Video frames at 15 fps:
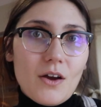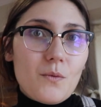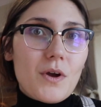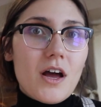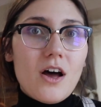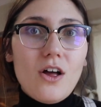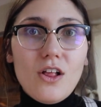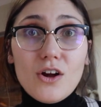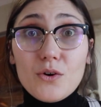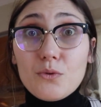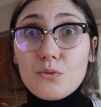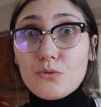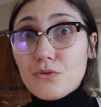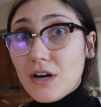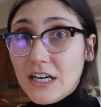we all are
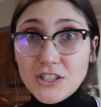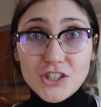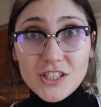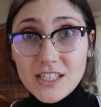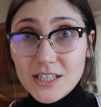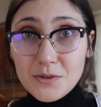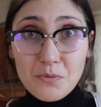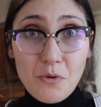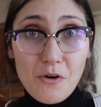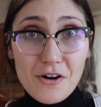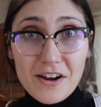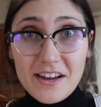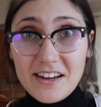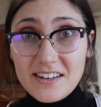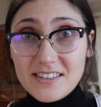rushing in the
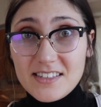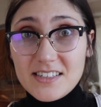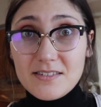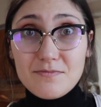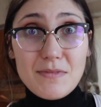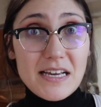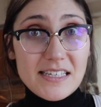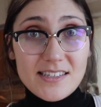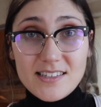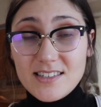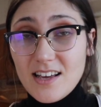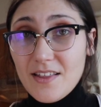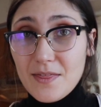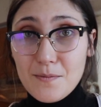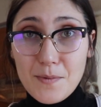morning. Mason's
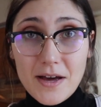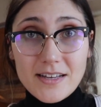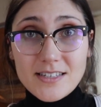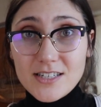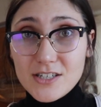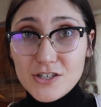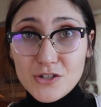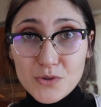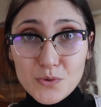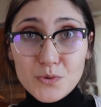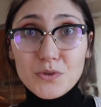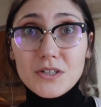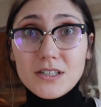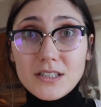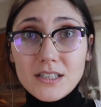on the bus to
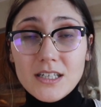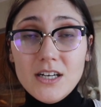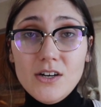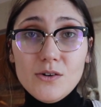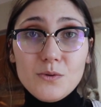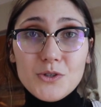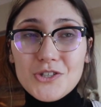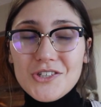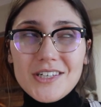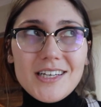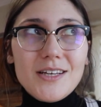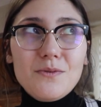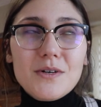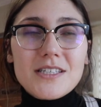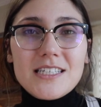school, which
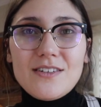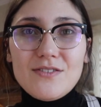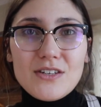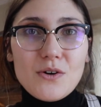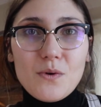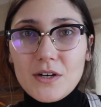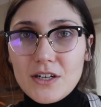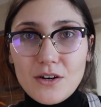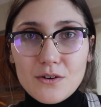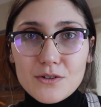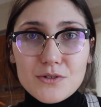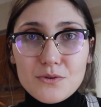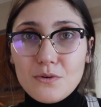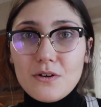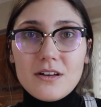he wasn't even going to go to
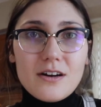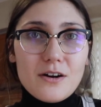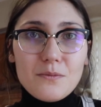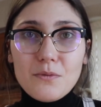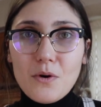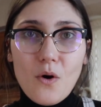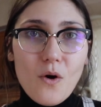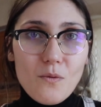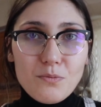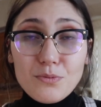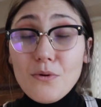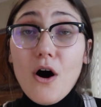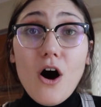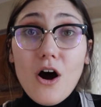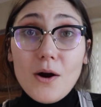school.
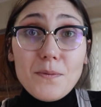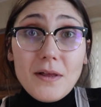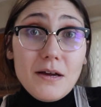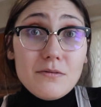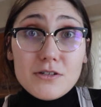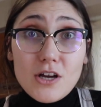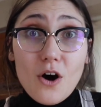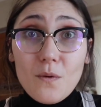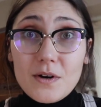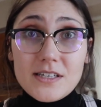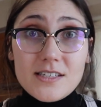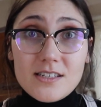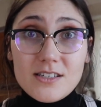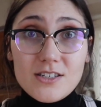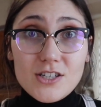Our plan was
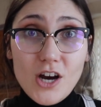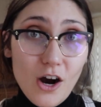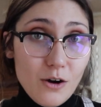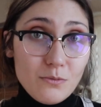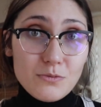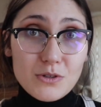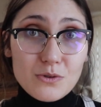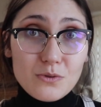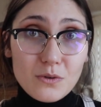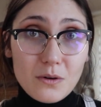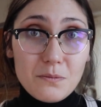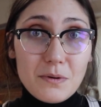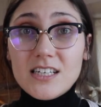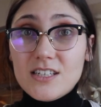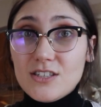always to
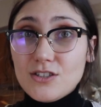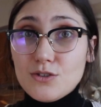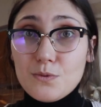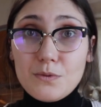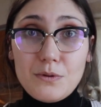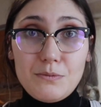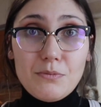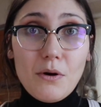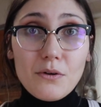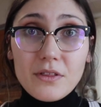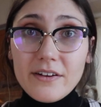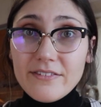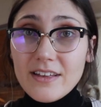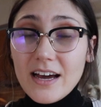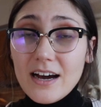homeschool. So we both
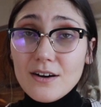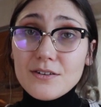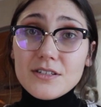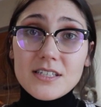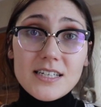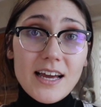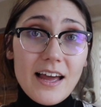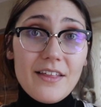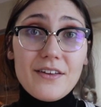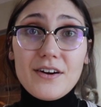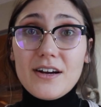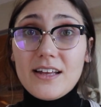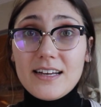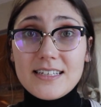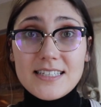leave the house together
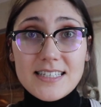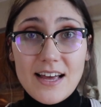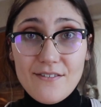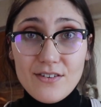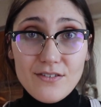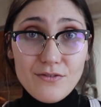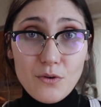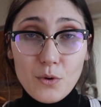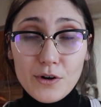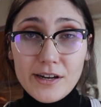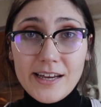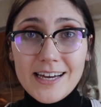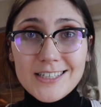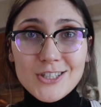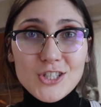at like
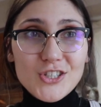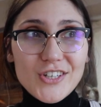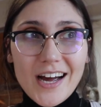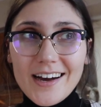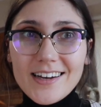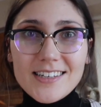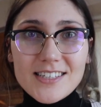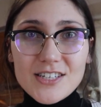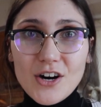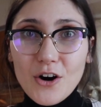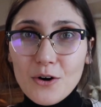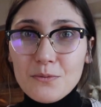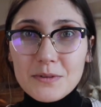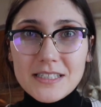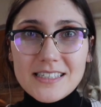7:40, and Shaq isn't
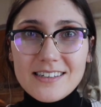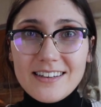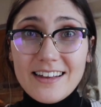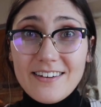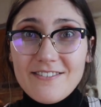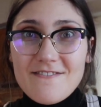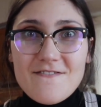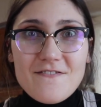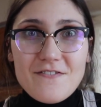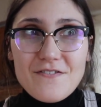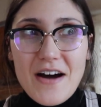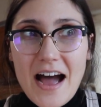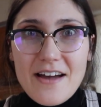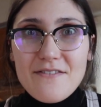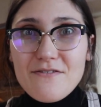home until like
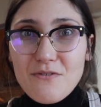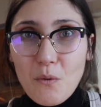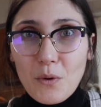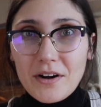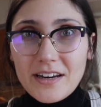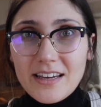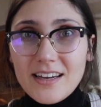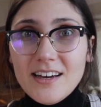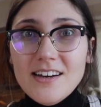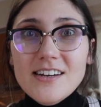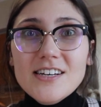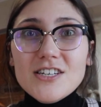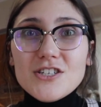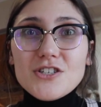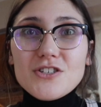5:40.
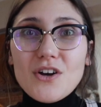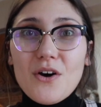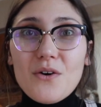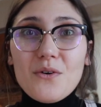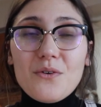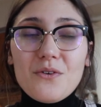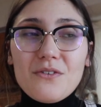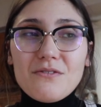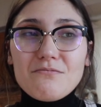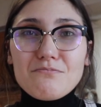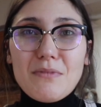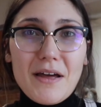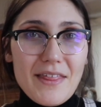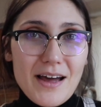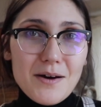So
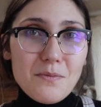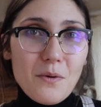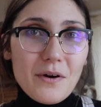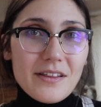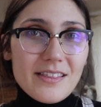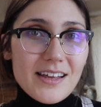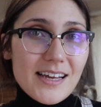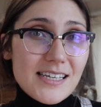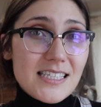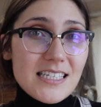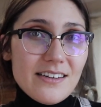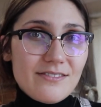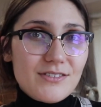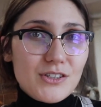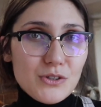by that point, the kids
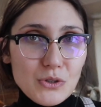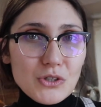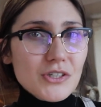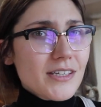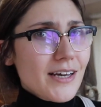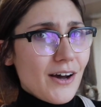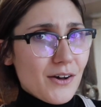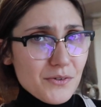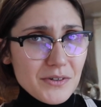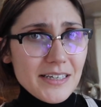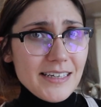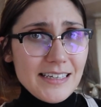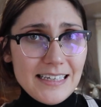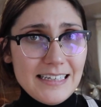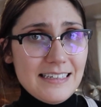have usually
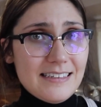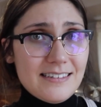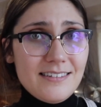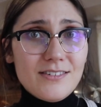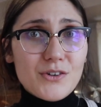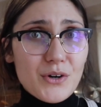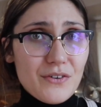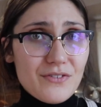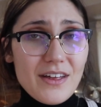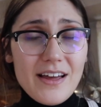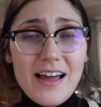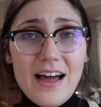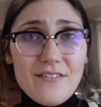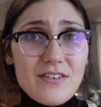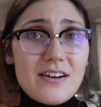already eaten, or if they
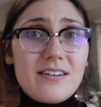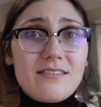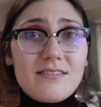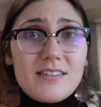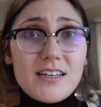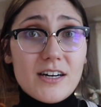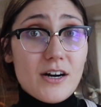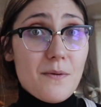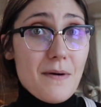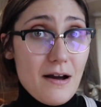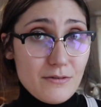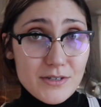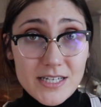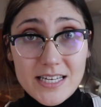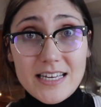haven't, they're
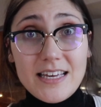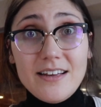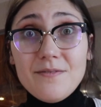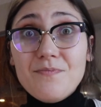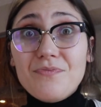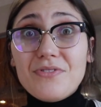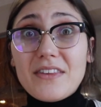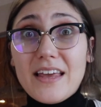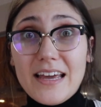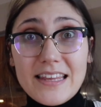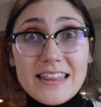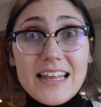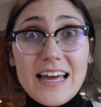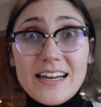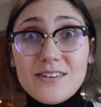about to eat.
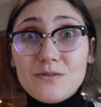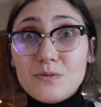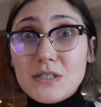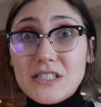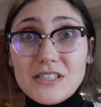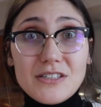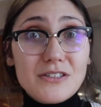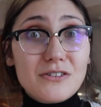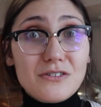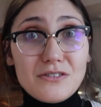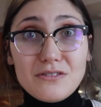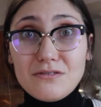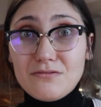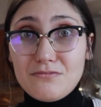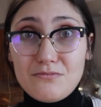And then we
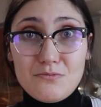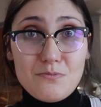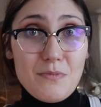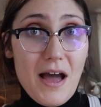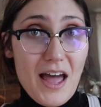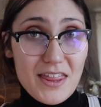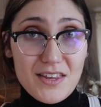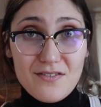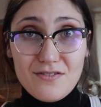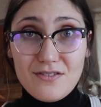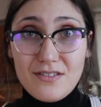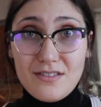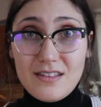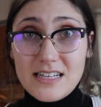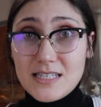do bath if
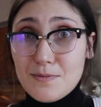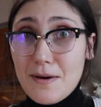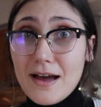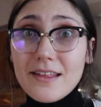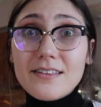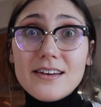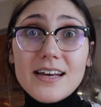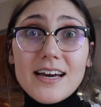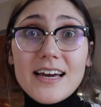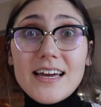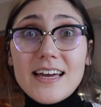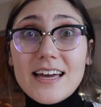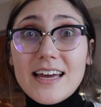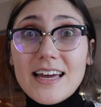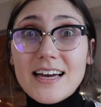it's a bath
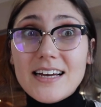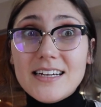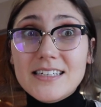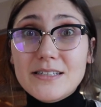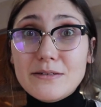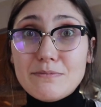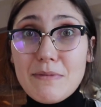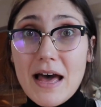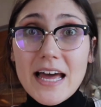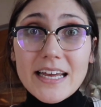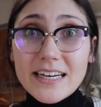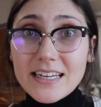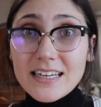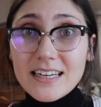night, and bed.